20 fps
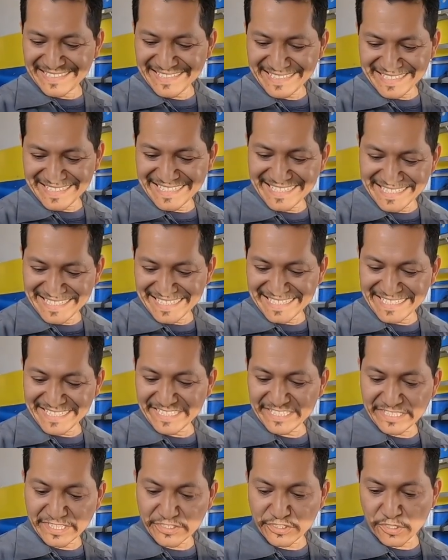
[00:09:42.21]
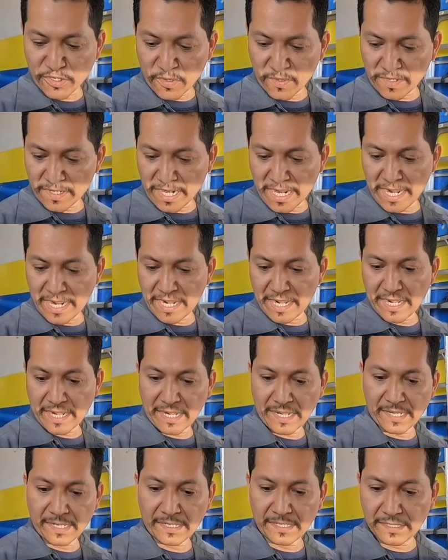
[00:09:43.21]
It's a short,
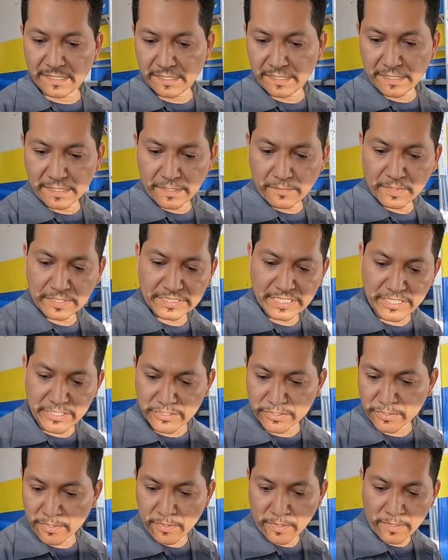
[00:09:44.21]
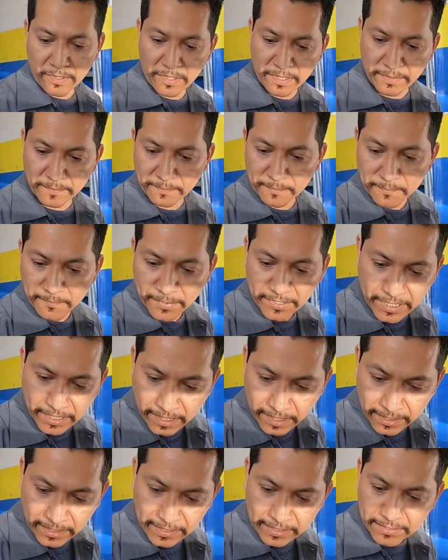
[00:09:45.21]
what do you
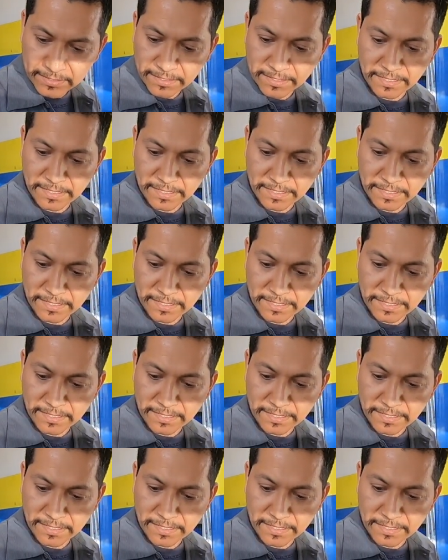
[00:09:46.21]
call it?